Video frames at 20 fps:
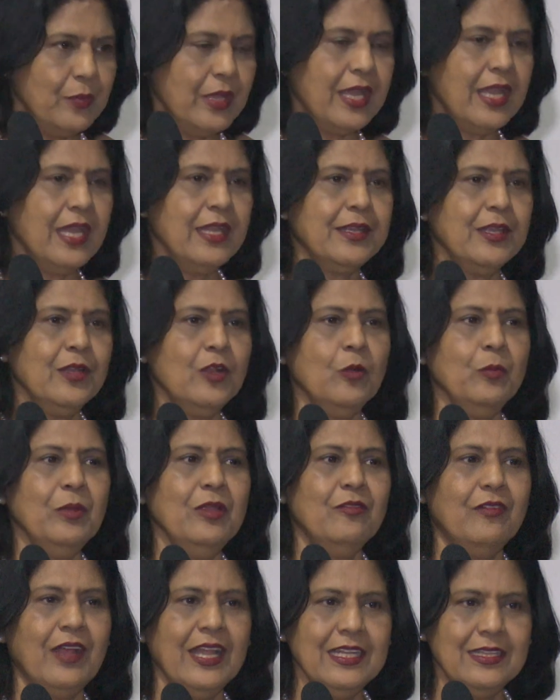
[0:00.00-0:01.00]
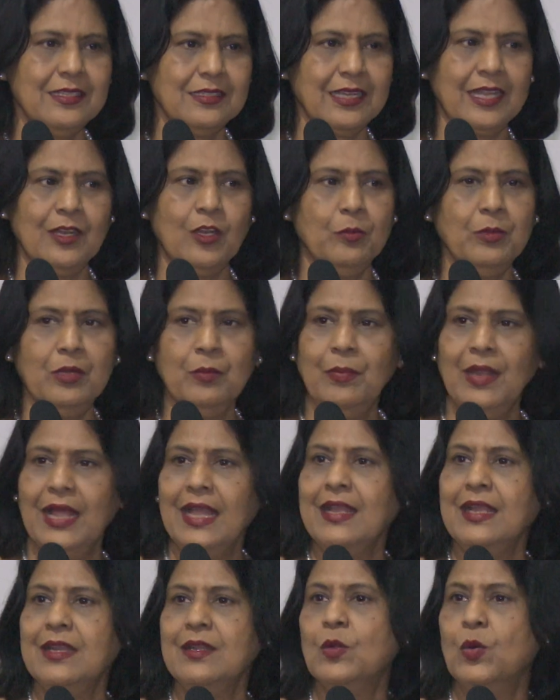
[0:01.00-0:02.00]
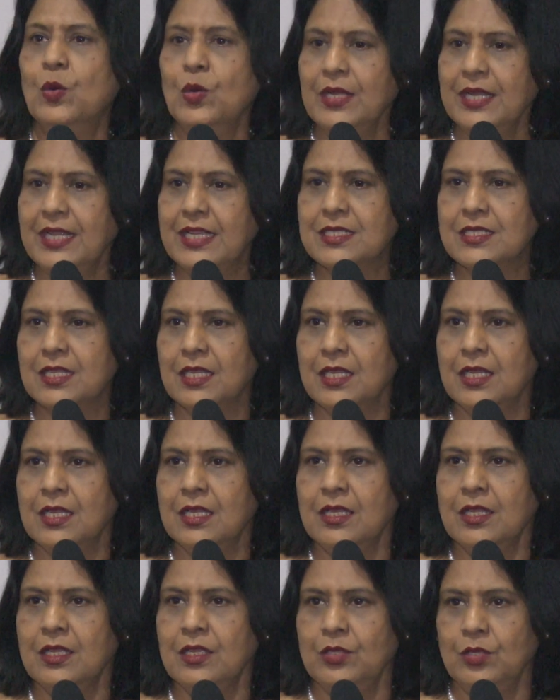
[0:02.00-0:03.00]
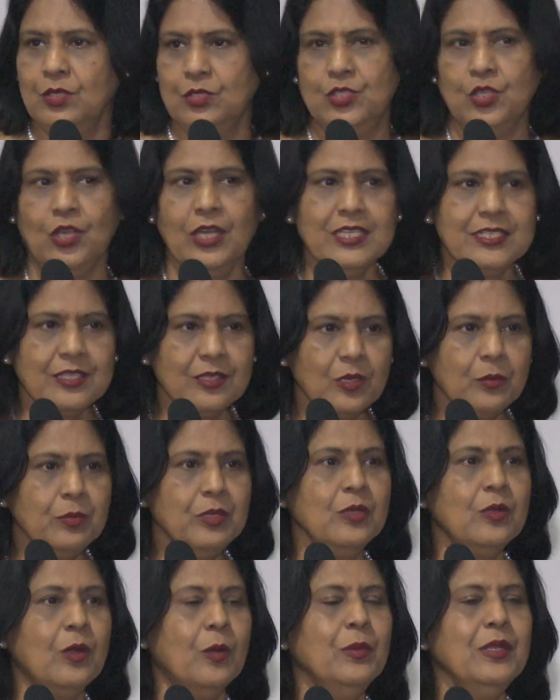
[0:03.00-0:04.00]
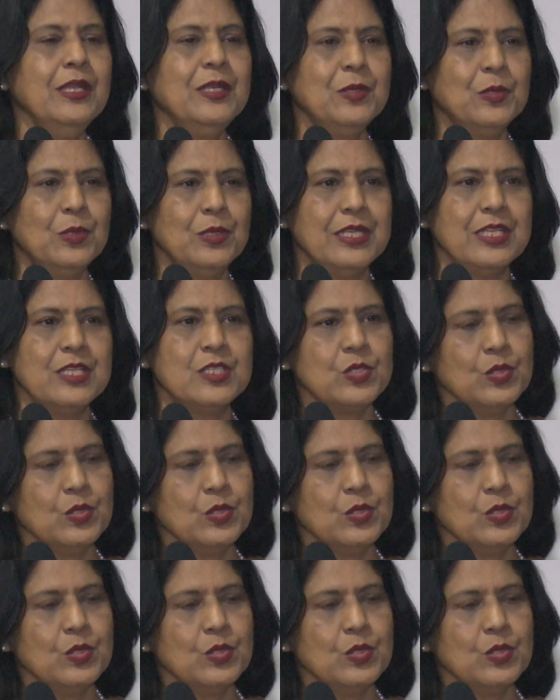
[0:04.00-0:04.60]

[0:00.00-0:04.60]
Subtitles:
Hair cannot be white, cannot be black at old age. Your joints cannot be normal at old age.